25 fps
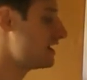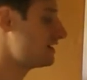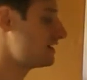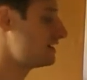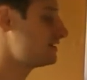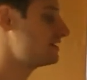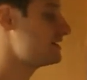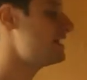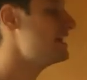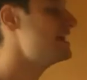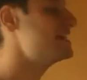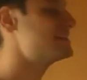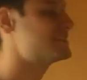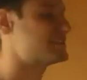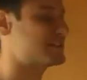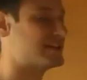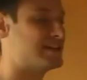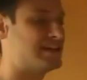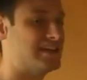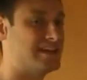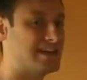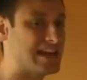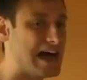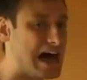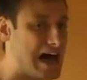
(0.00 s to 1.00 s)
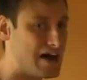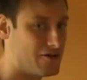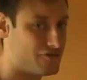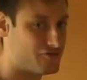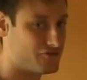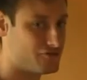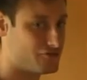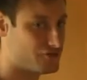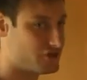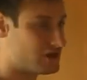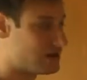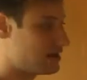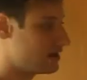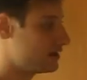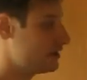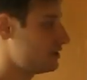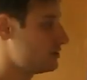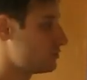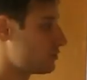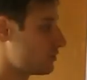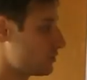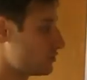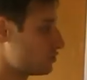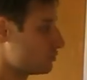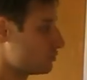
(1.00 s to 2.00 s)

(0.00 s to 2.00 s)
that is enough in order to